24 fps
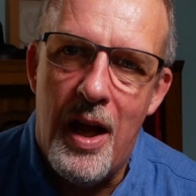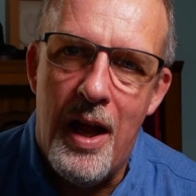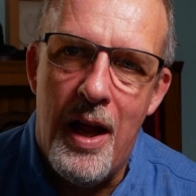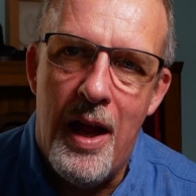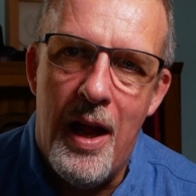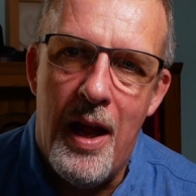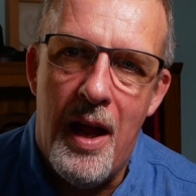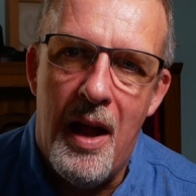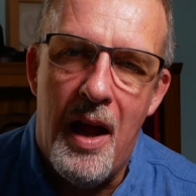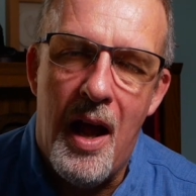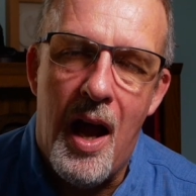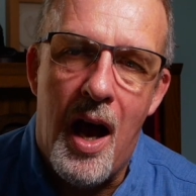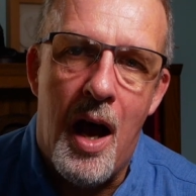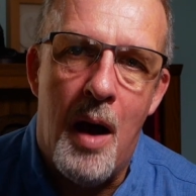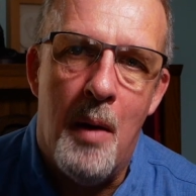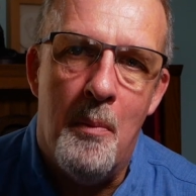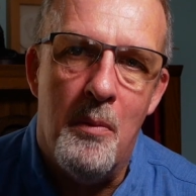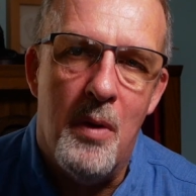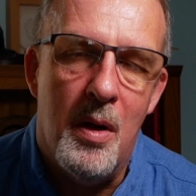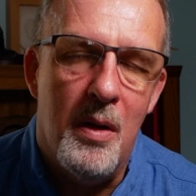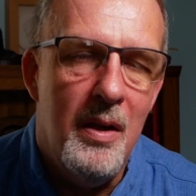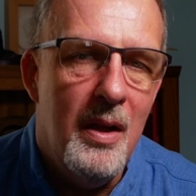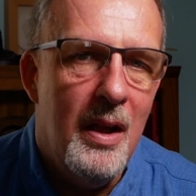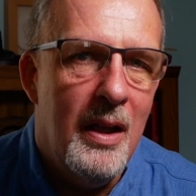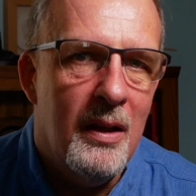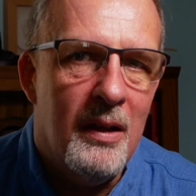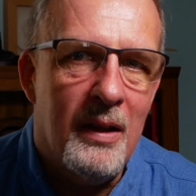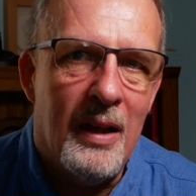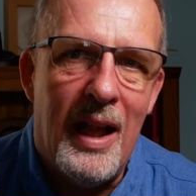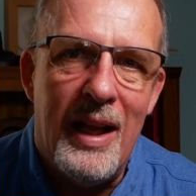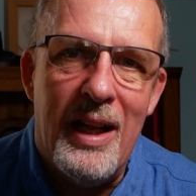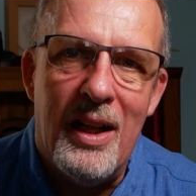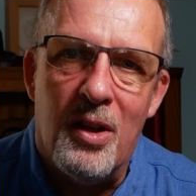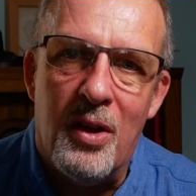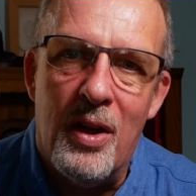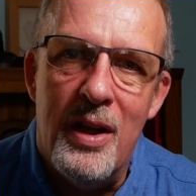I'm
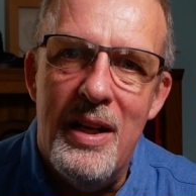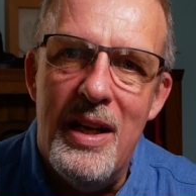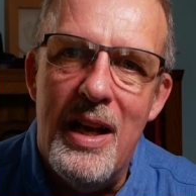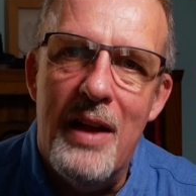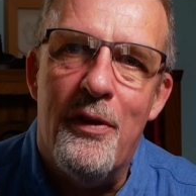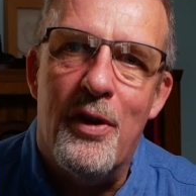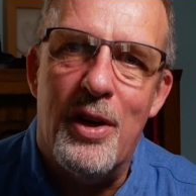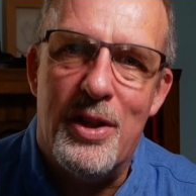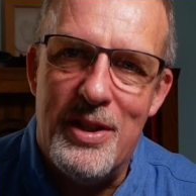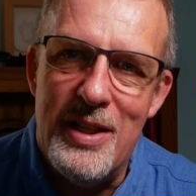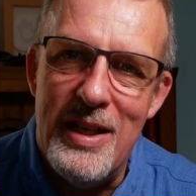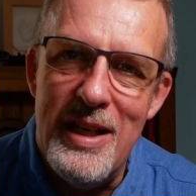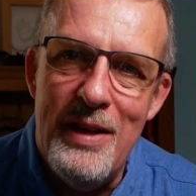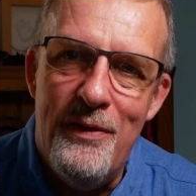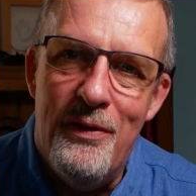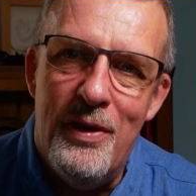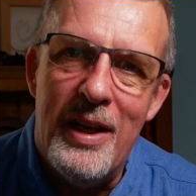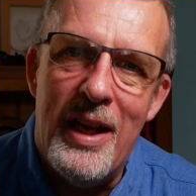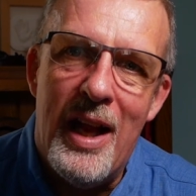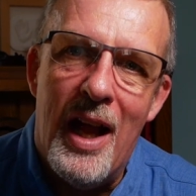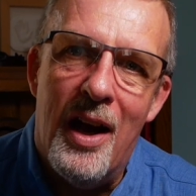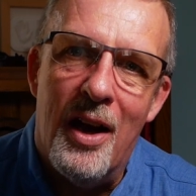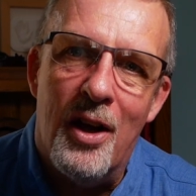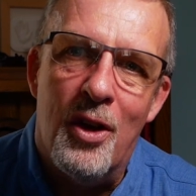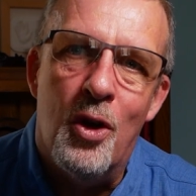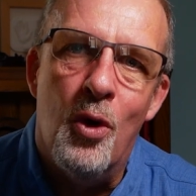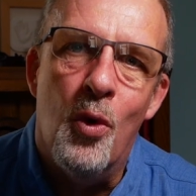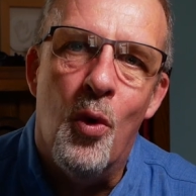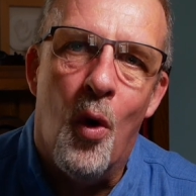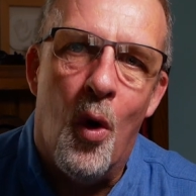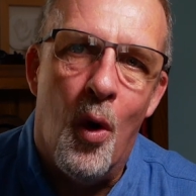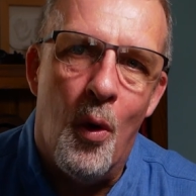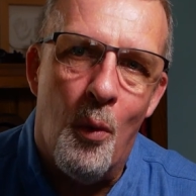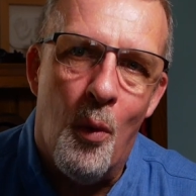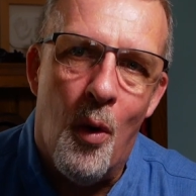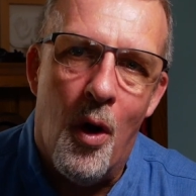likely never to even get a
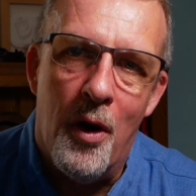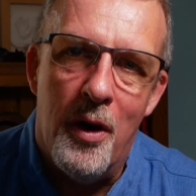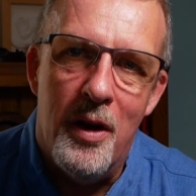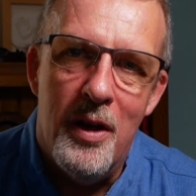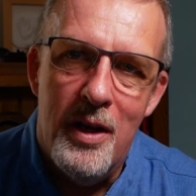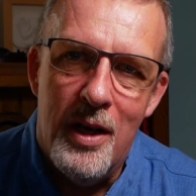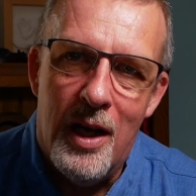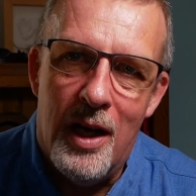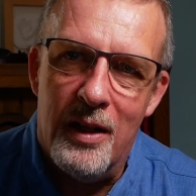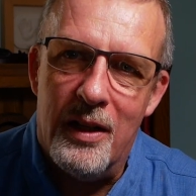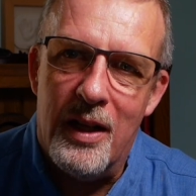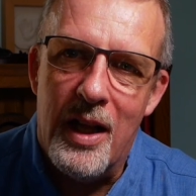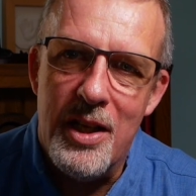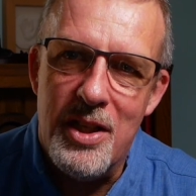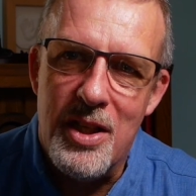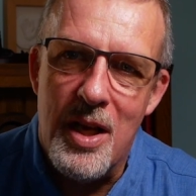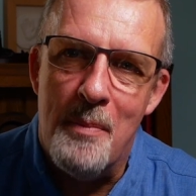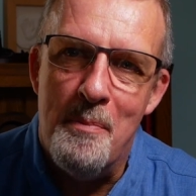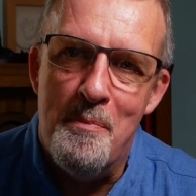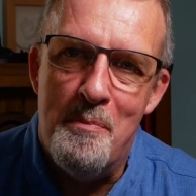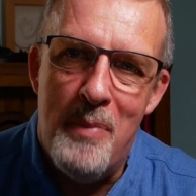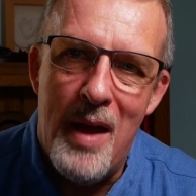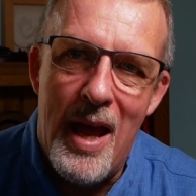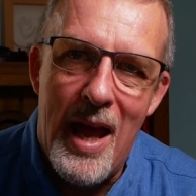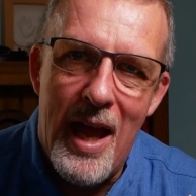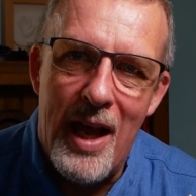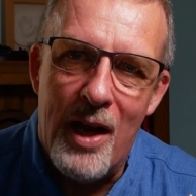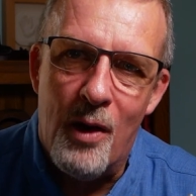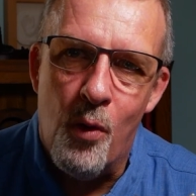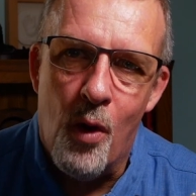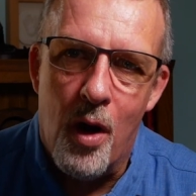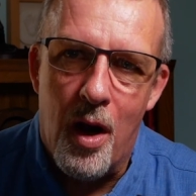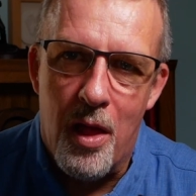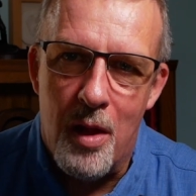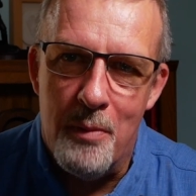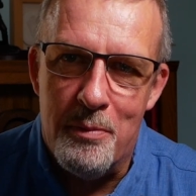go on one unless I beg
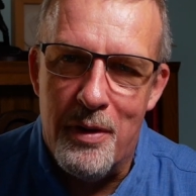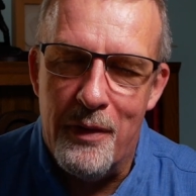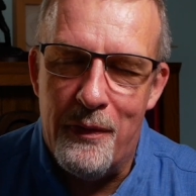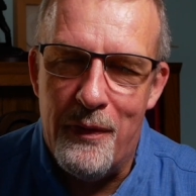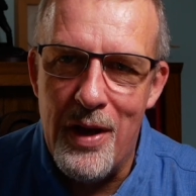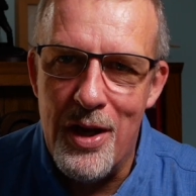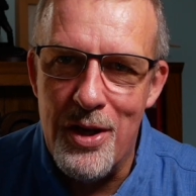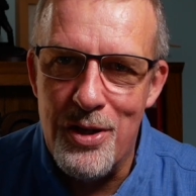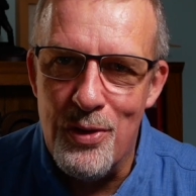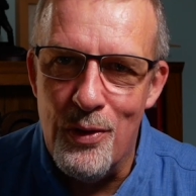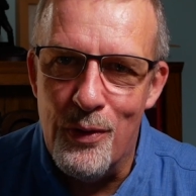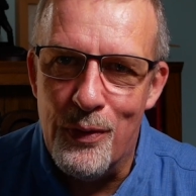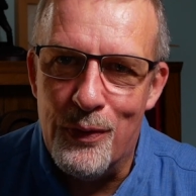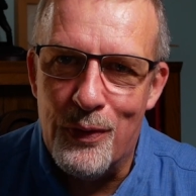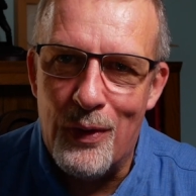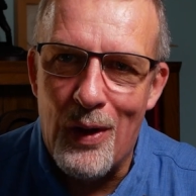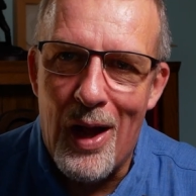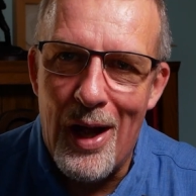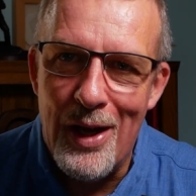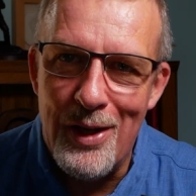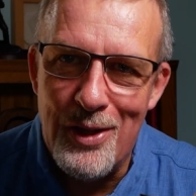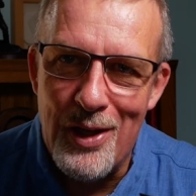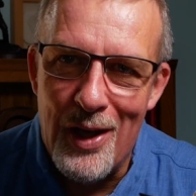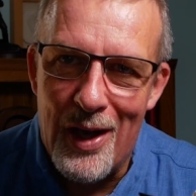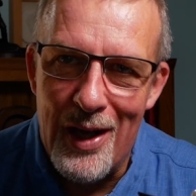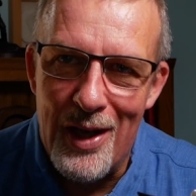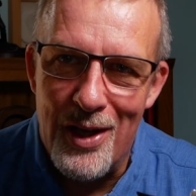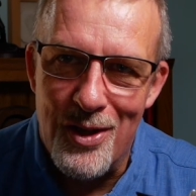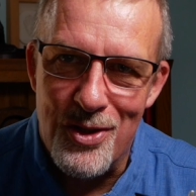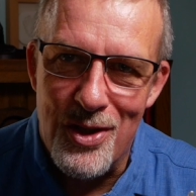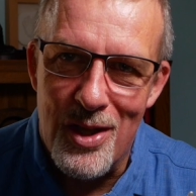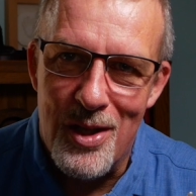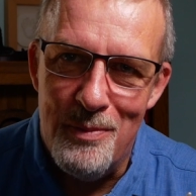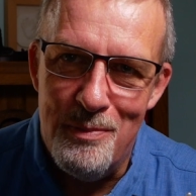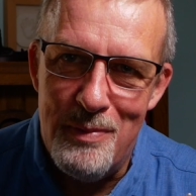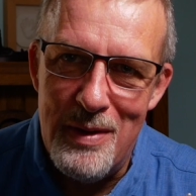one of the professional fly
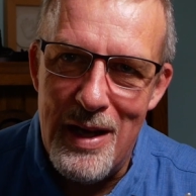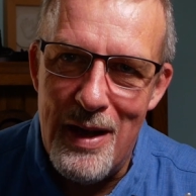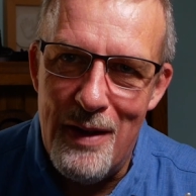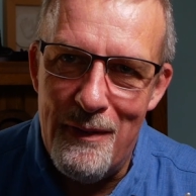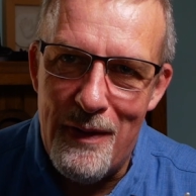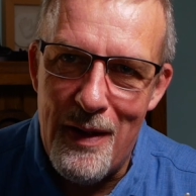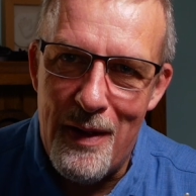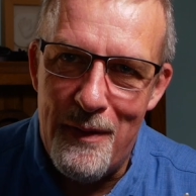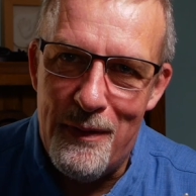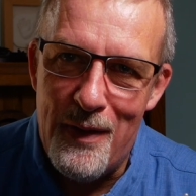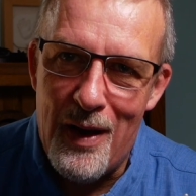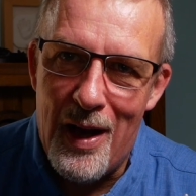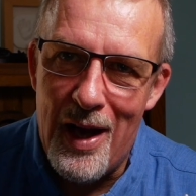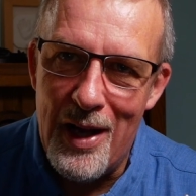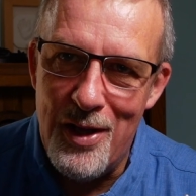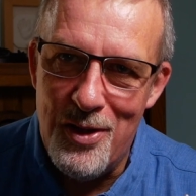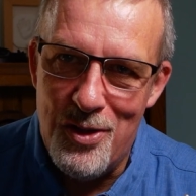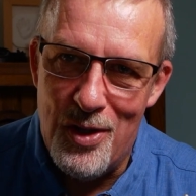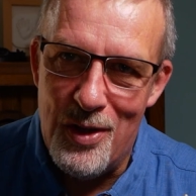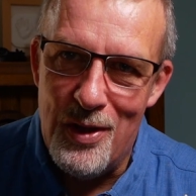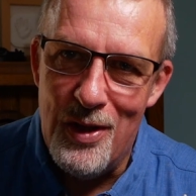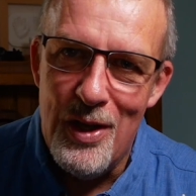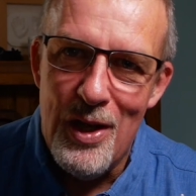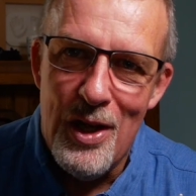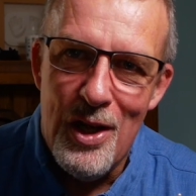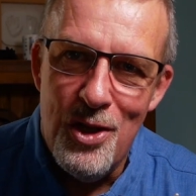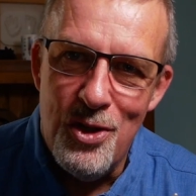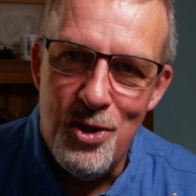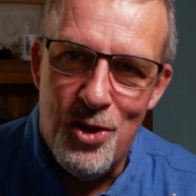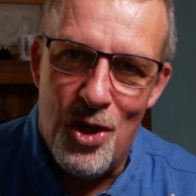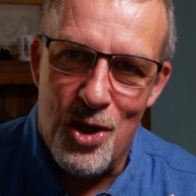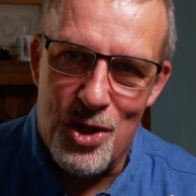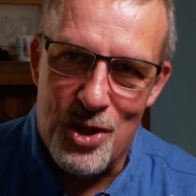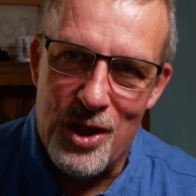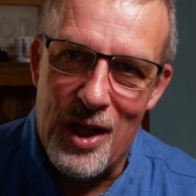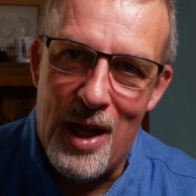tiers at the BFFI to
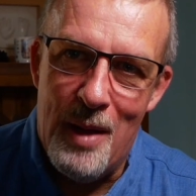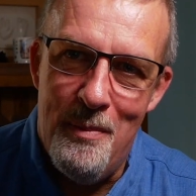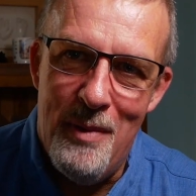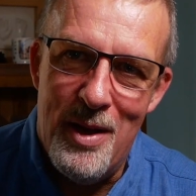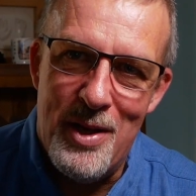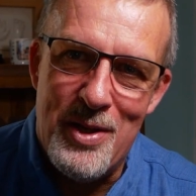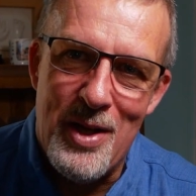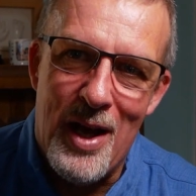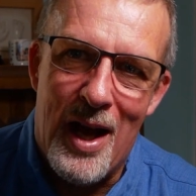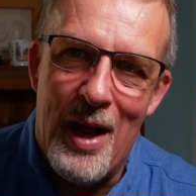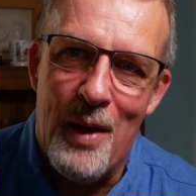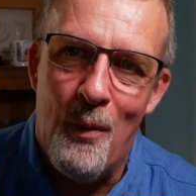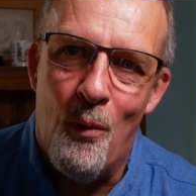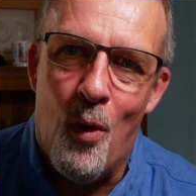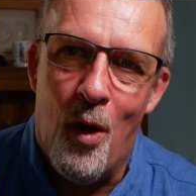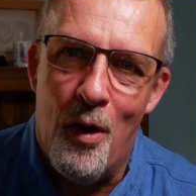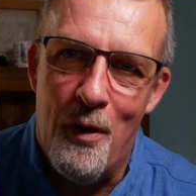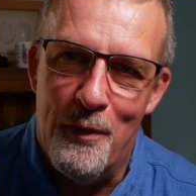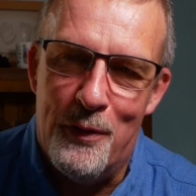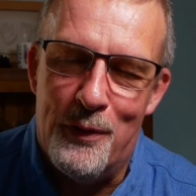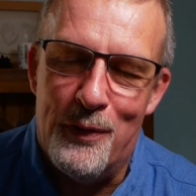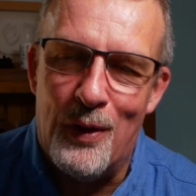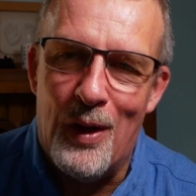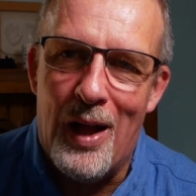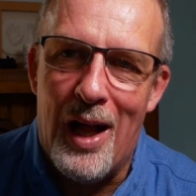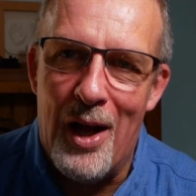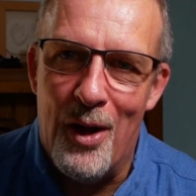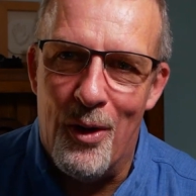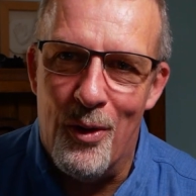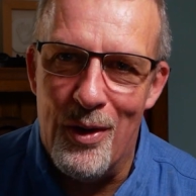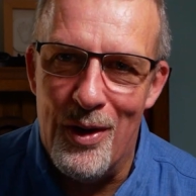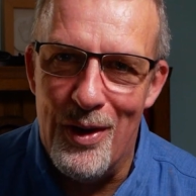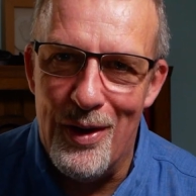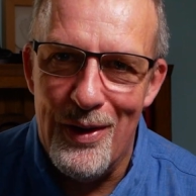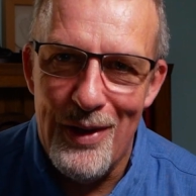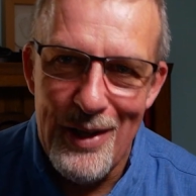just let me tie one fly
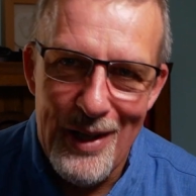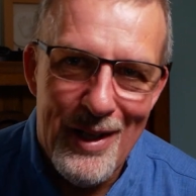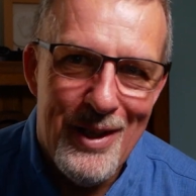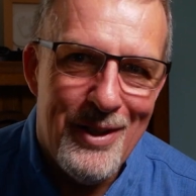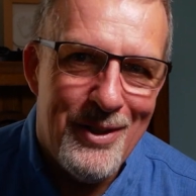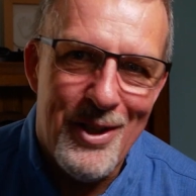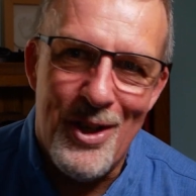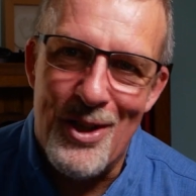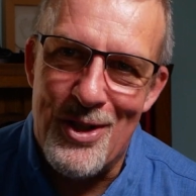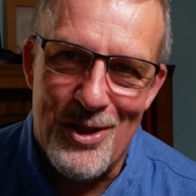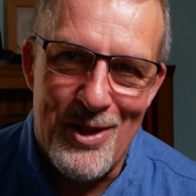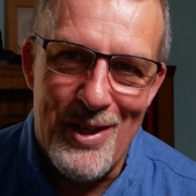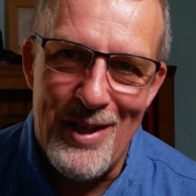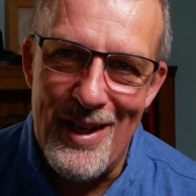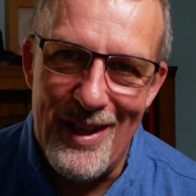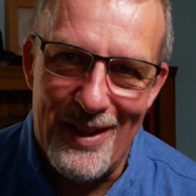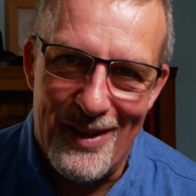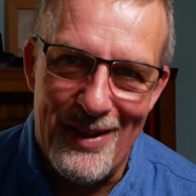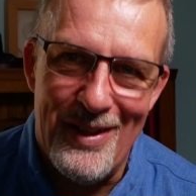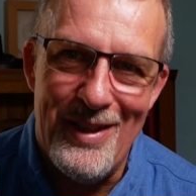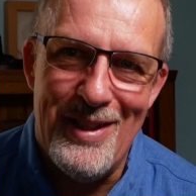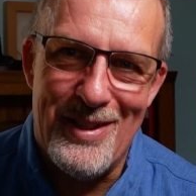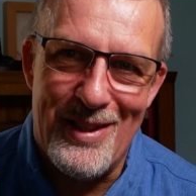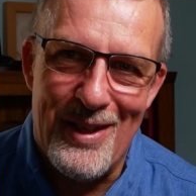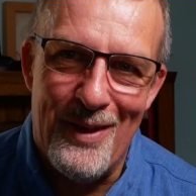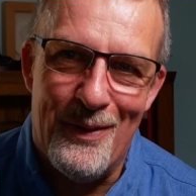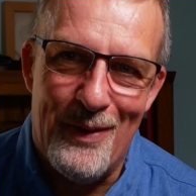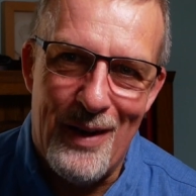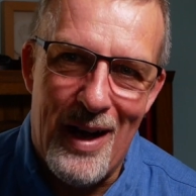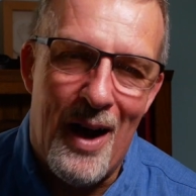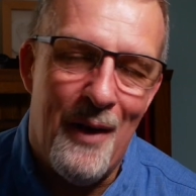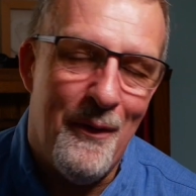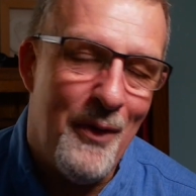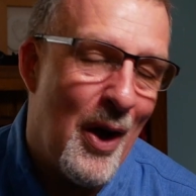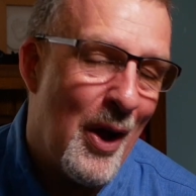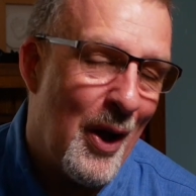on it to say at least
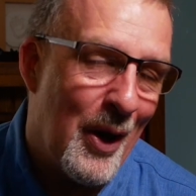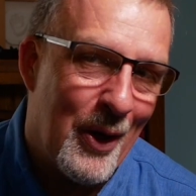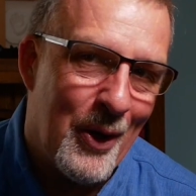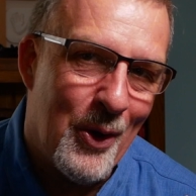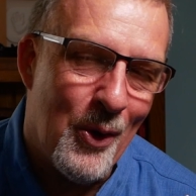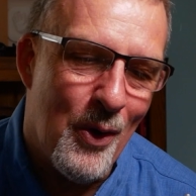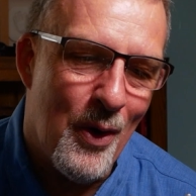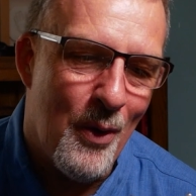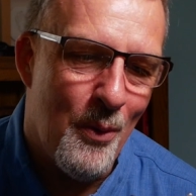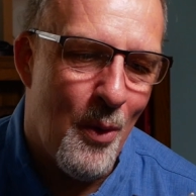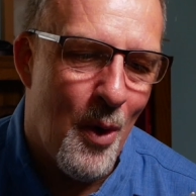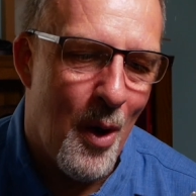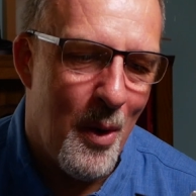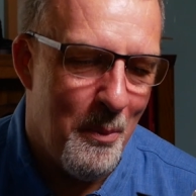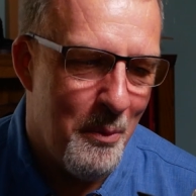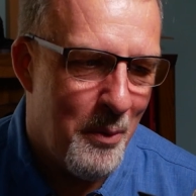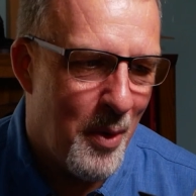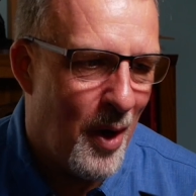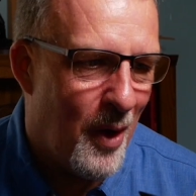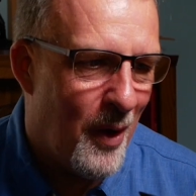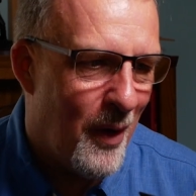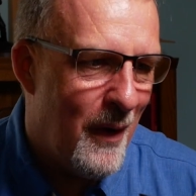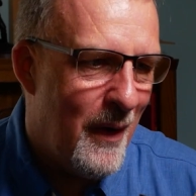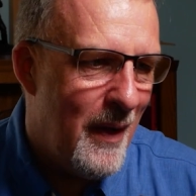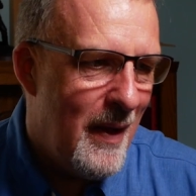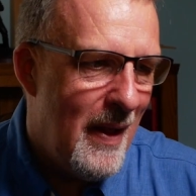I've had a go at one. But